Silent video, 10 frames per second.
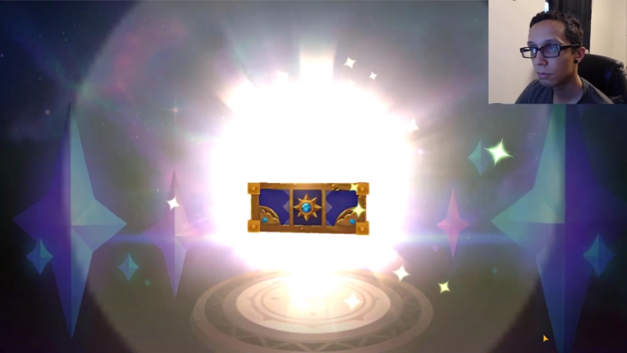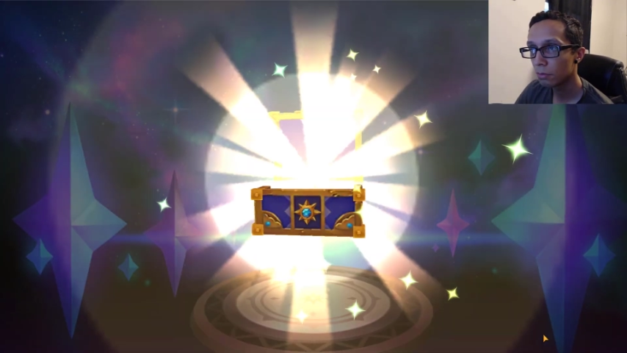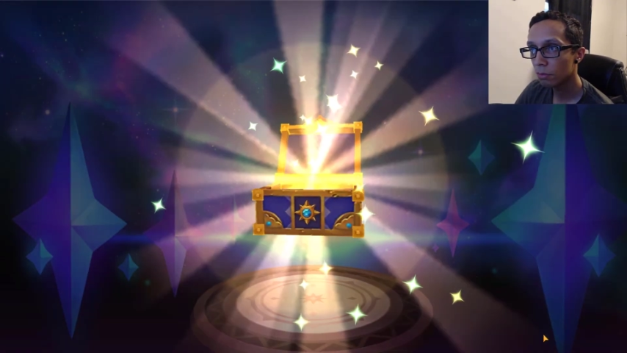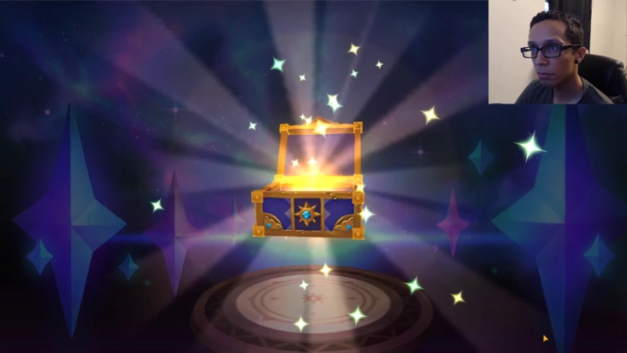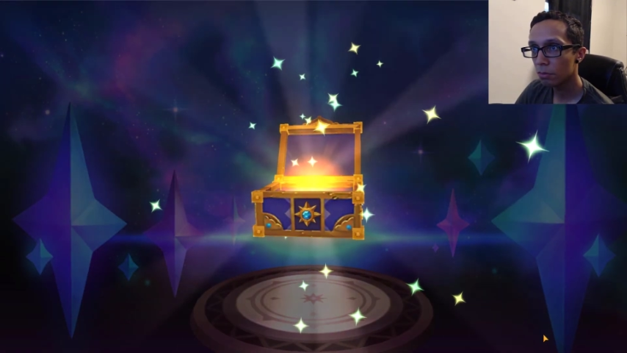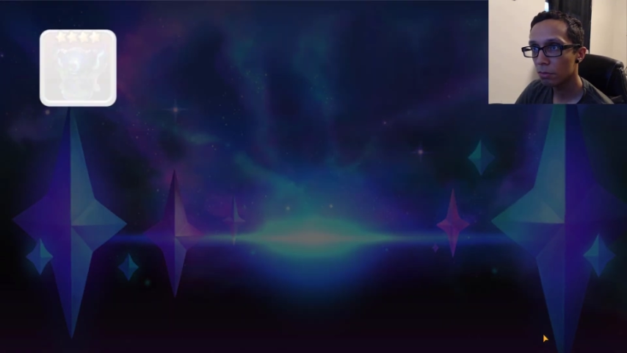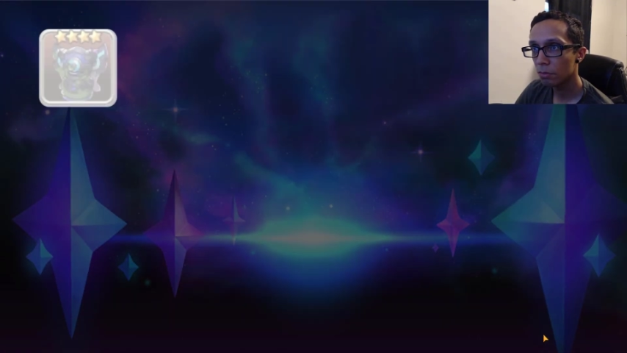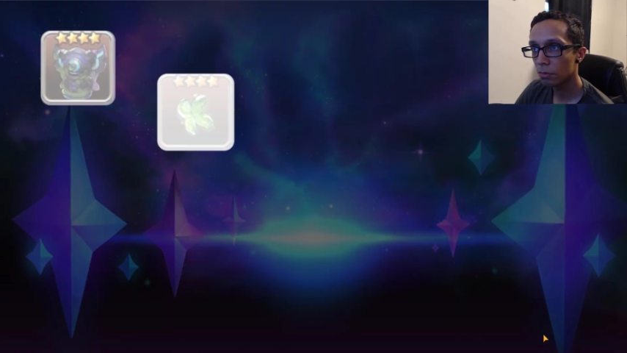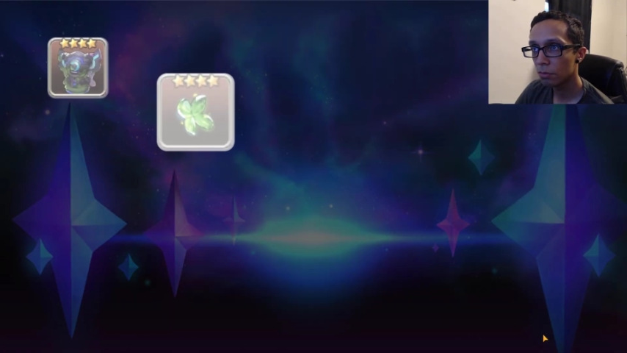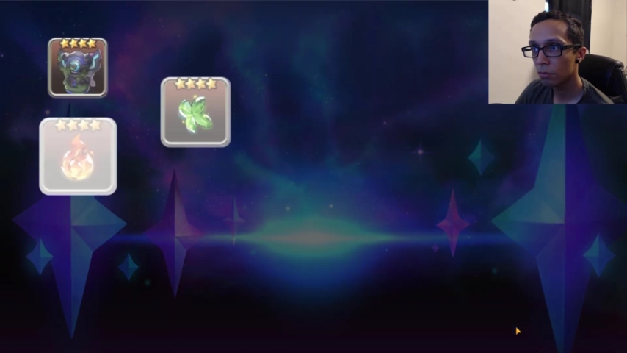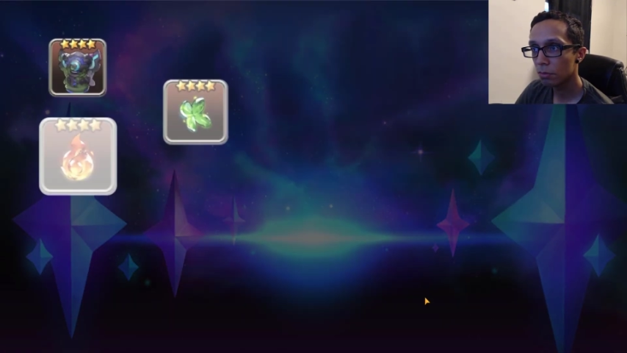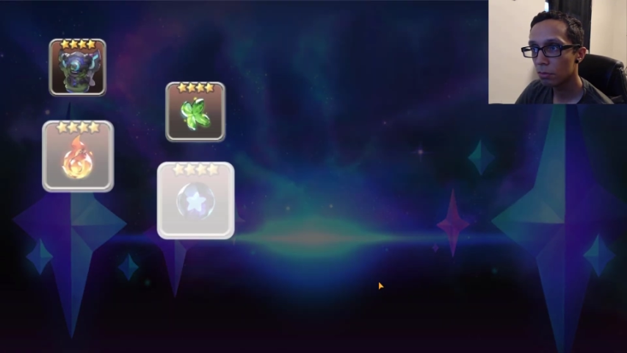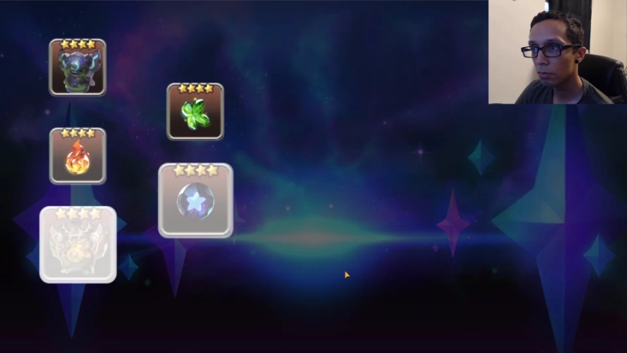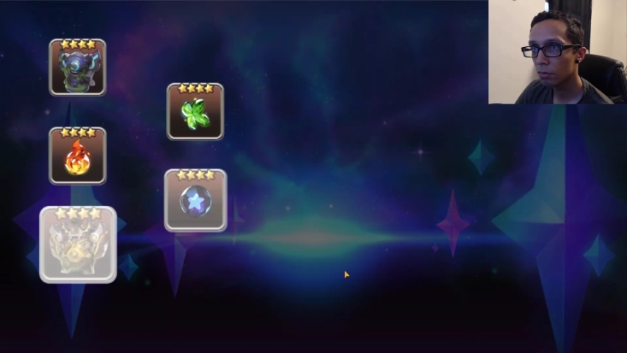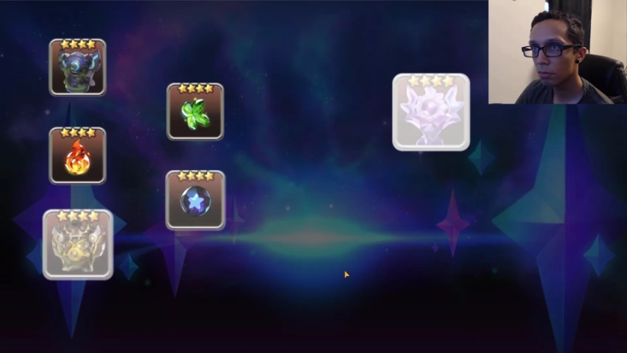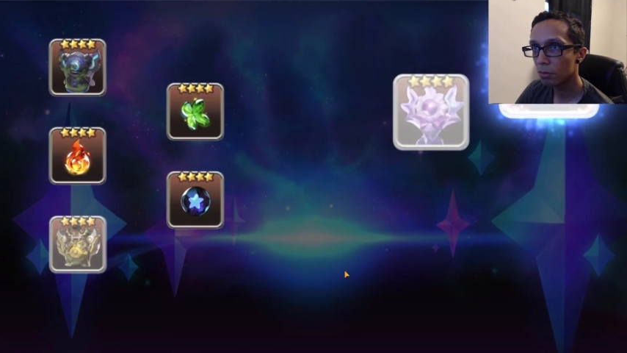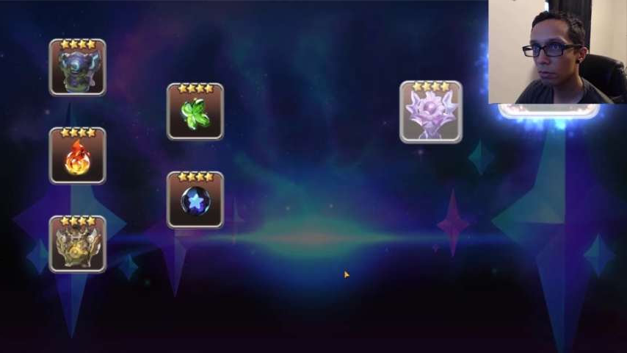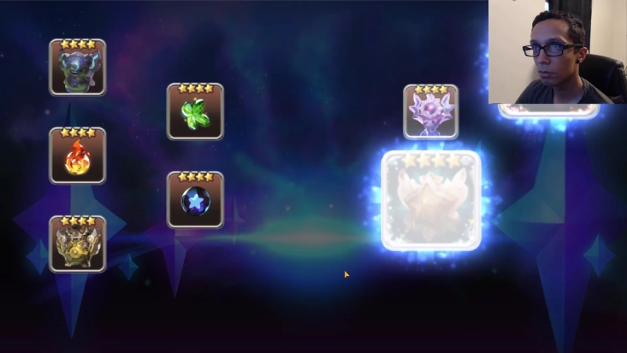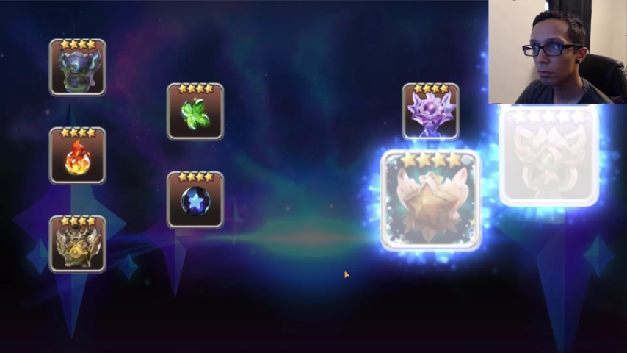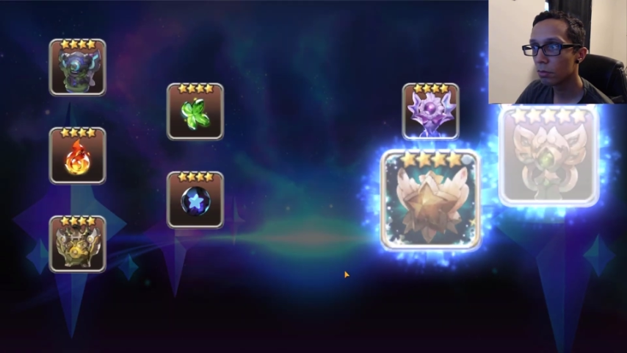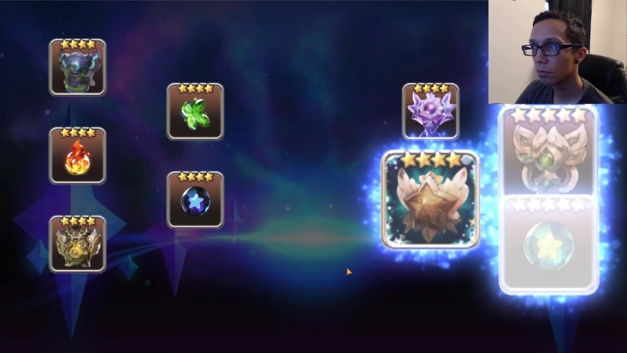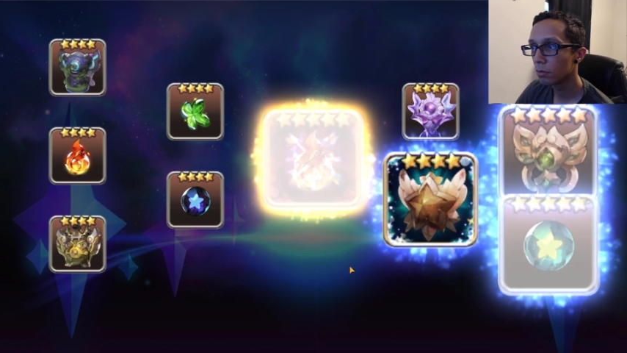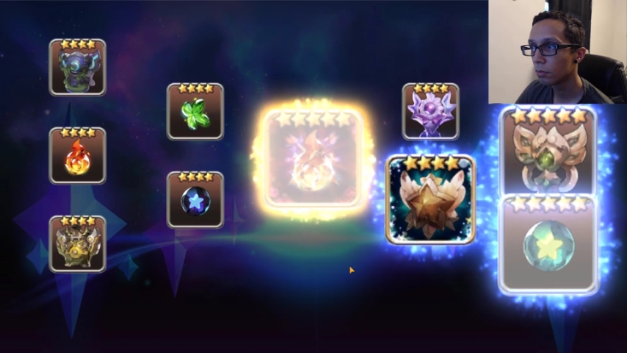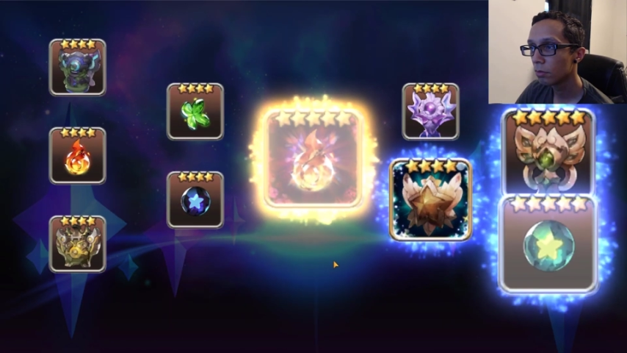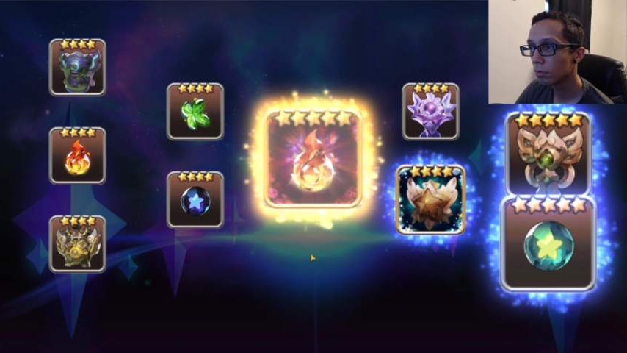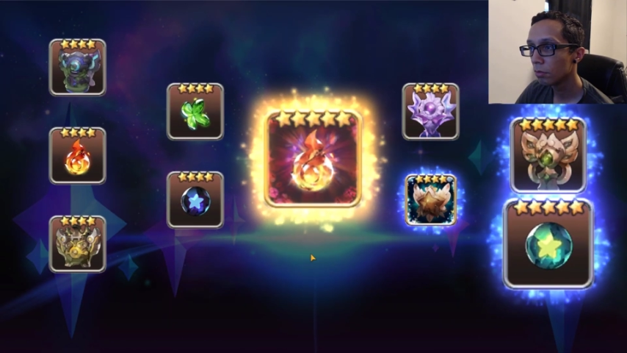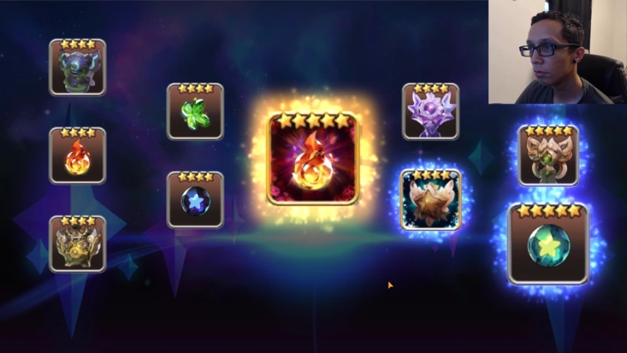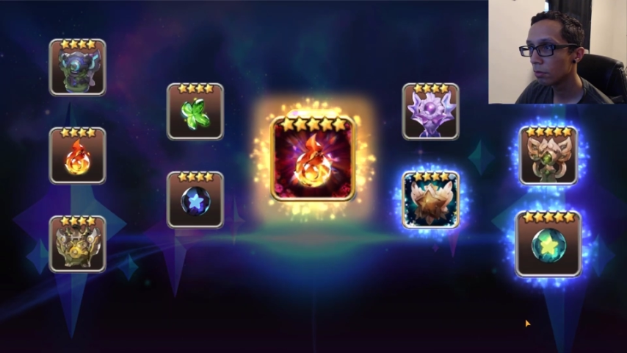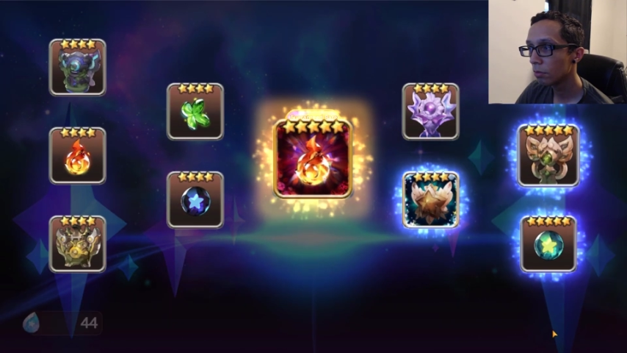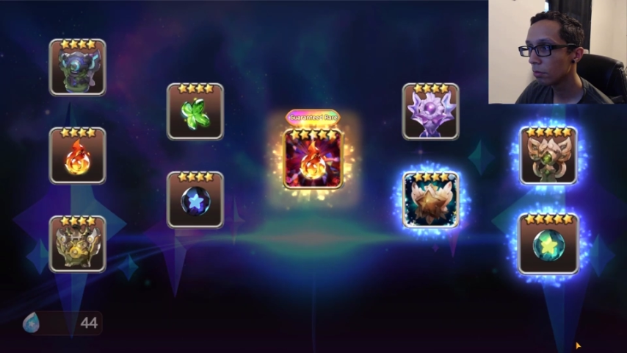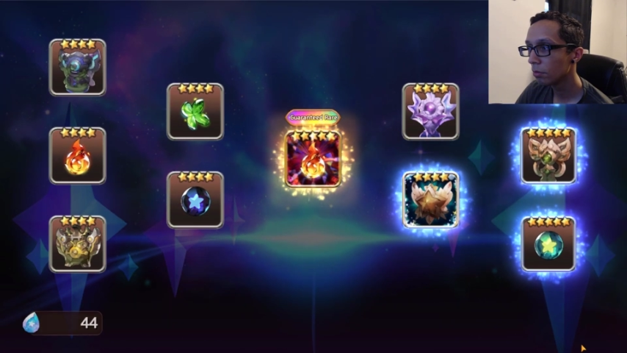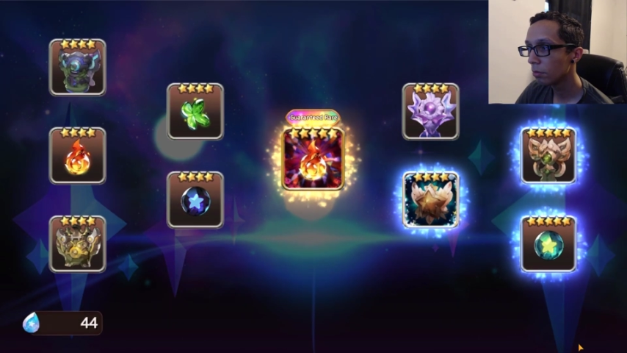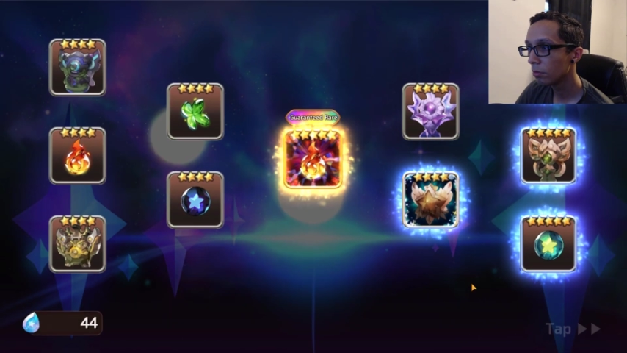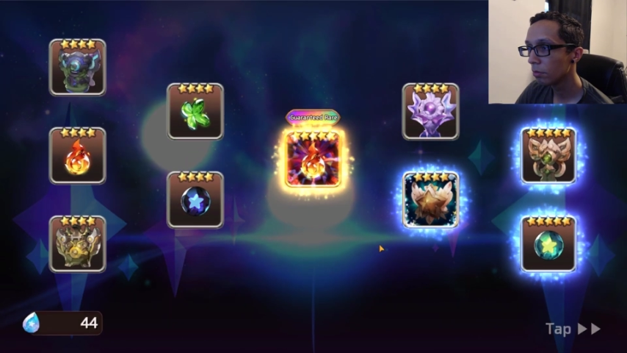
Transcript: (silence)